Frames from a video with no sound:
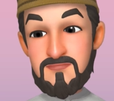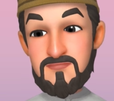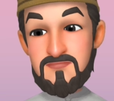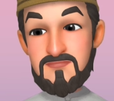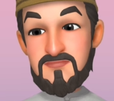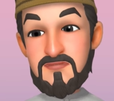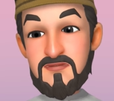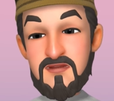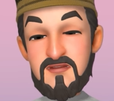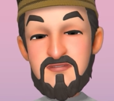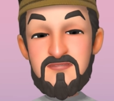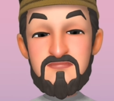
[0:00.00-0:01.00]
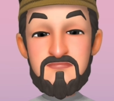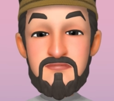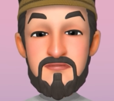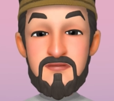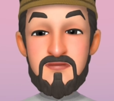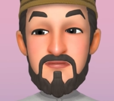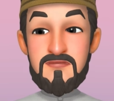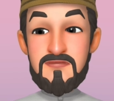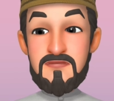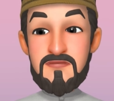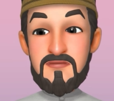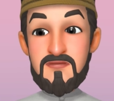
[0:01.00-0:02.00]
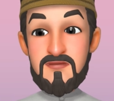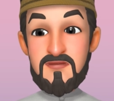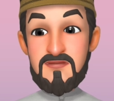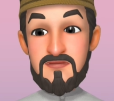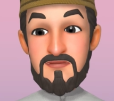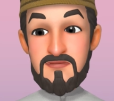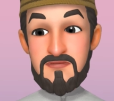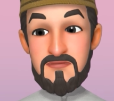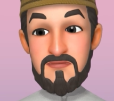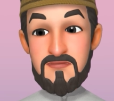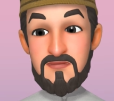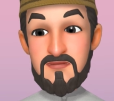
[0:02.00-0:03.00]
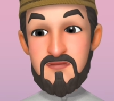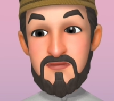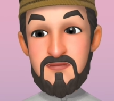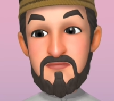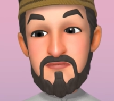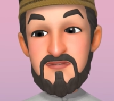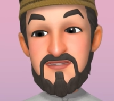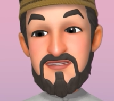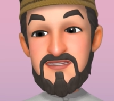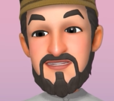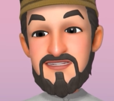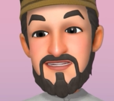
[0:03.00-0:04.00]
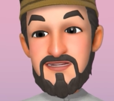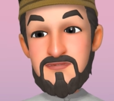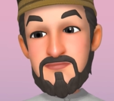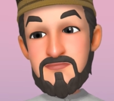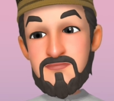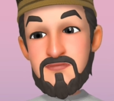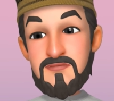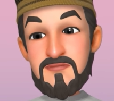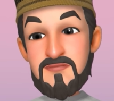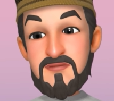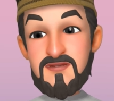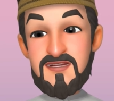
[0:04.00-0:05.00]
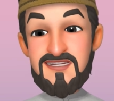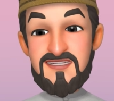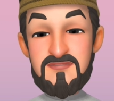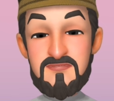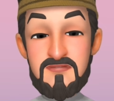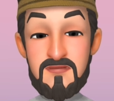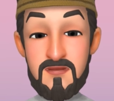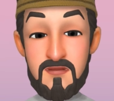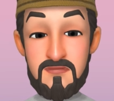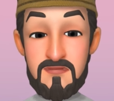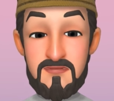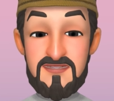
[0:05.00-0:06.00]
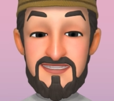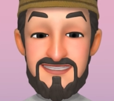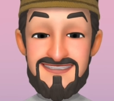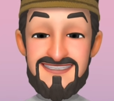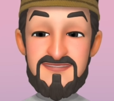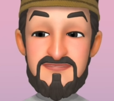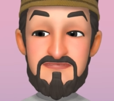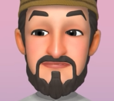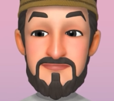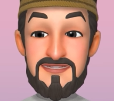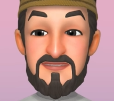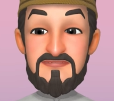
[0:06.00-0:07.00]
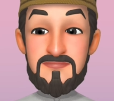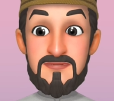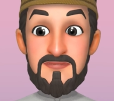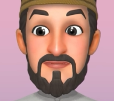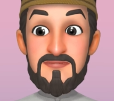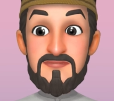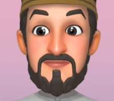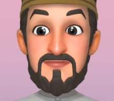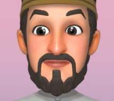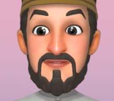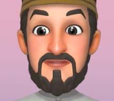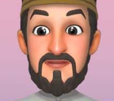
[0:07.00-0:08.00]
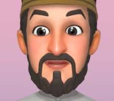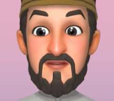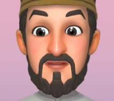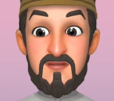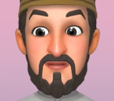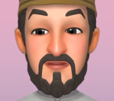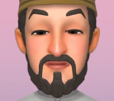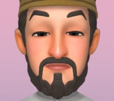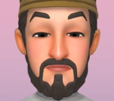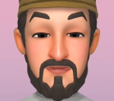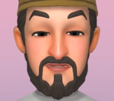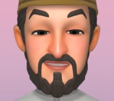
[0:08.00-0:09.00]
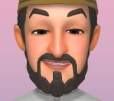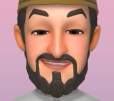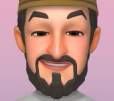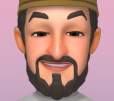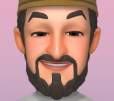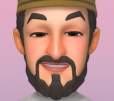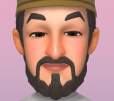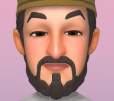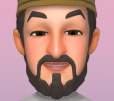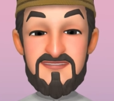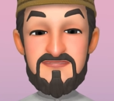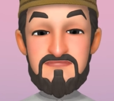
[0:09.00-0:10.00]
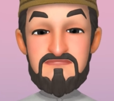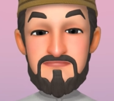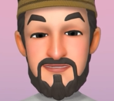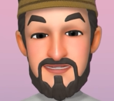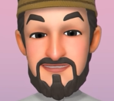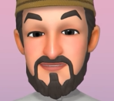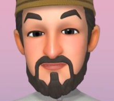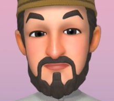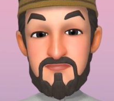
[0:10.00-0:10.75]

first occasion we were there, Laylatul Qadr, it was Laylatul Qadr and it was Jum'ah on the same day. So Jum'ah is a day when it's packed out,